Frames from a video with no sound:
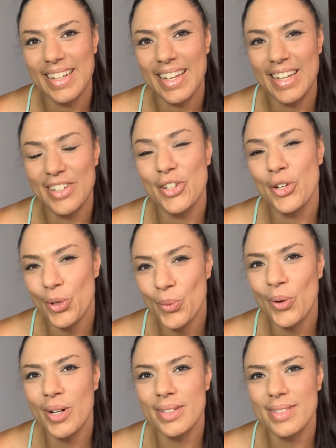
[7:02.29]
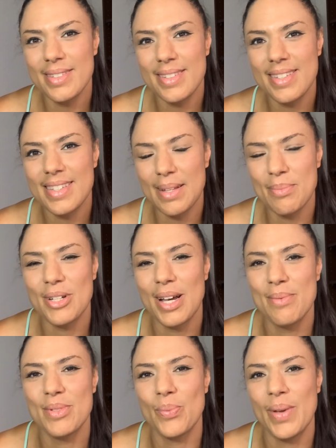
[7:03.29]
And you know what?
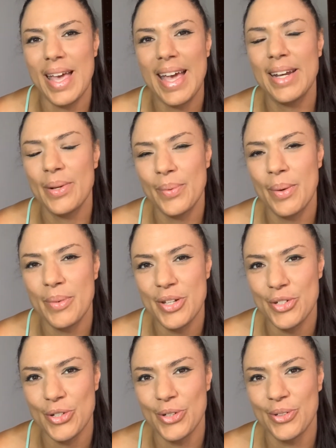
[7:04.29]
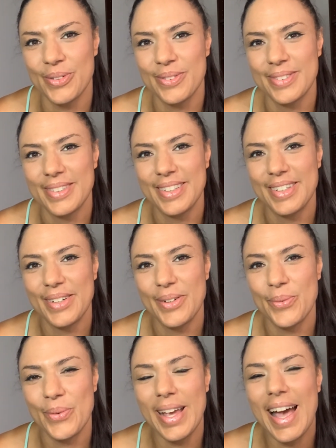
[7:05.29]
Sometimes we hate it when we do.
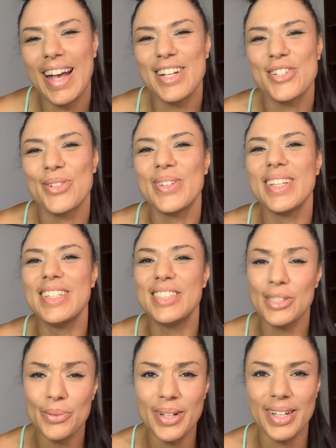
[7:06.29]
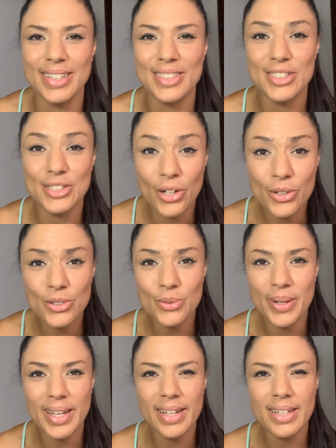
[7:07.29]
We actually do it, don't
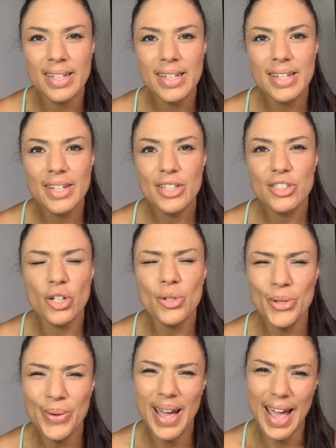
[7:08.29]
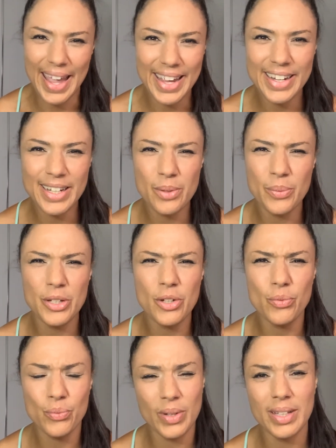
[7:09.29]
we? Don't you hate it when
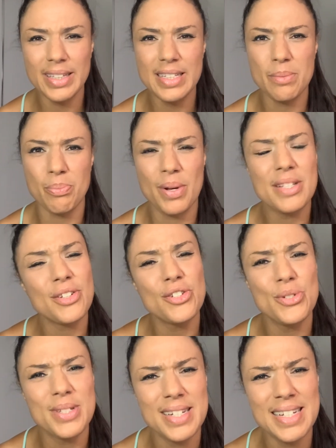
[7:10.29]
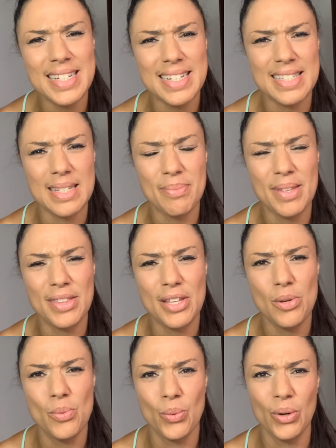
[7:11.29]
you're really depressed because you didn't get something that
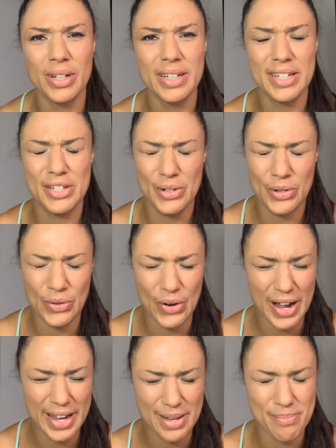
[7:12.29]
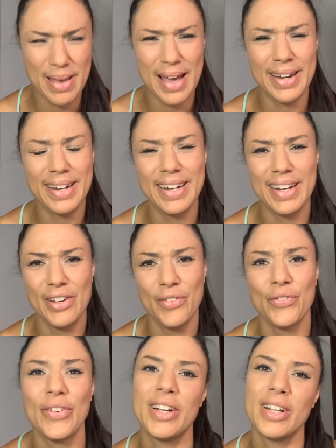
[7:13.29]
you wanted and you're crying about it, and your
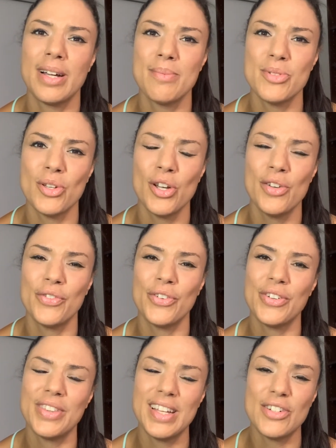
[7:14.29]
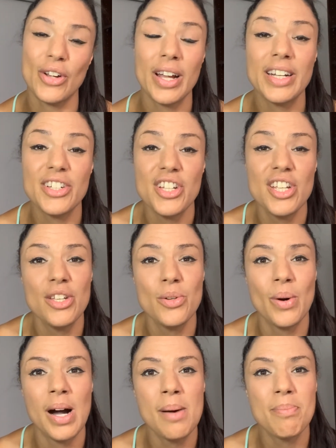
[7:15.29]
friend comes over and they're trying to cheer
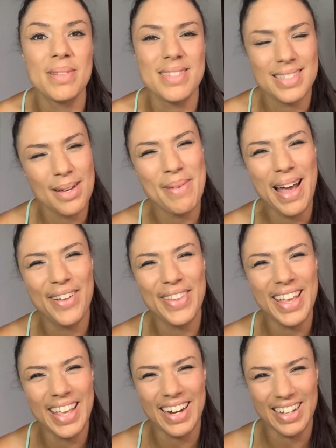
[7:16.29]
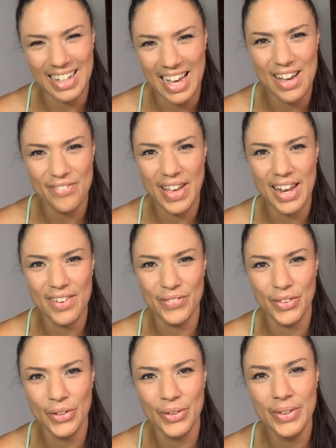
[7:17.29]
you up and somehow they get a laugh out of
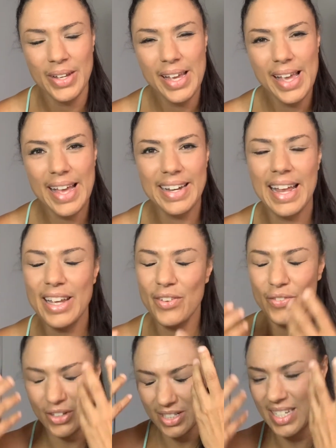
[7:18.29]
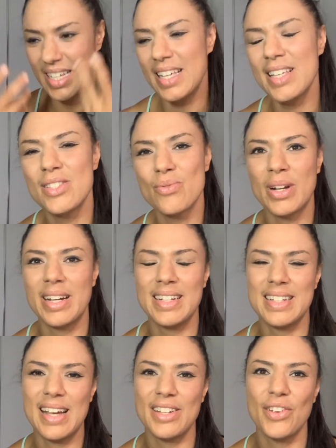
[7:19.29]
you, and now you've got tears running
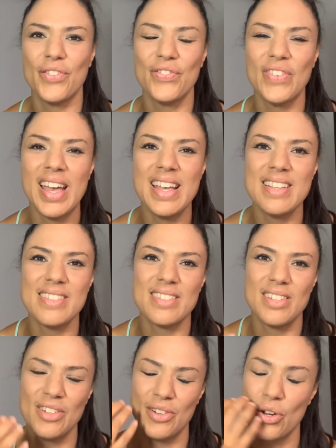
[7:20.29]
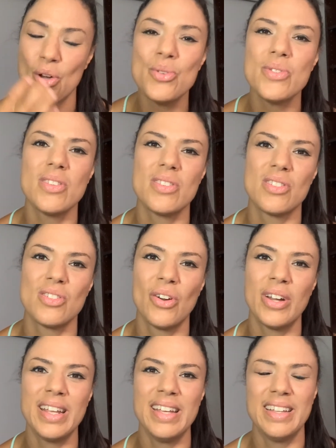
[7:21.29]
down your face and your nose is
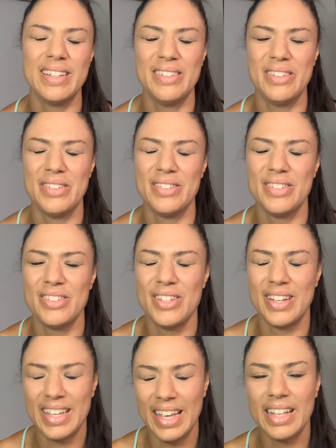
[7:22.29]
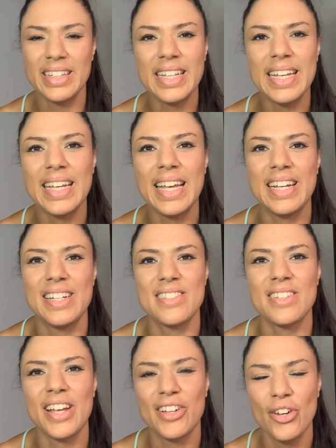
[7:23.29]
snotty and you're giggling, and
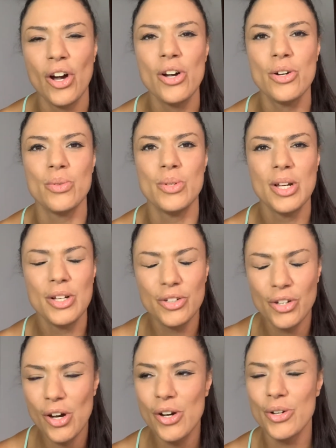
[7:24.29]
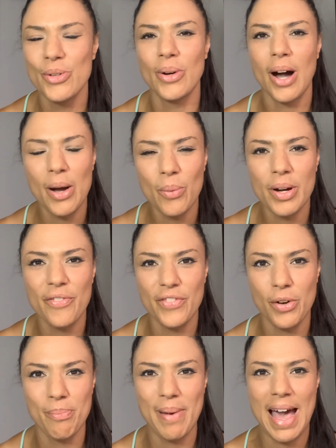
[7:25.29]
it's like, no, I want to
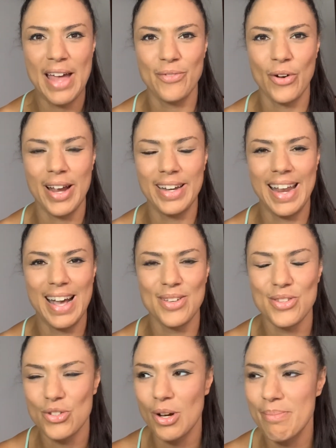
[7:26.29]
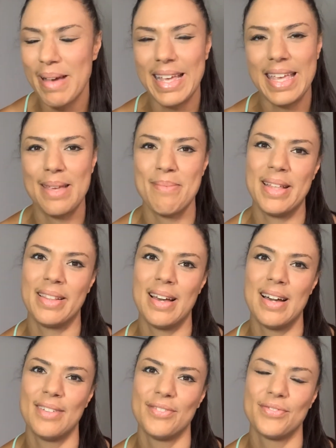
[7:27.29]
feel bad right now. Stop making me
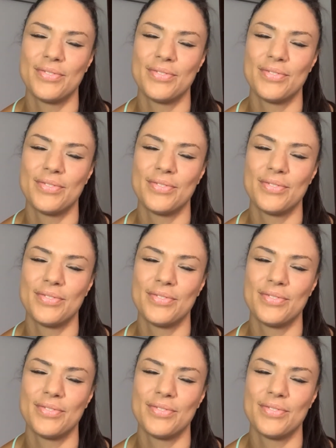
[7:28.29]
laugh.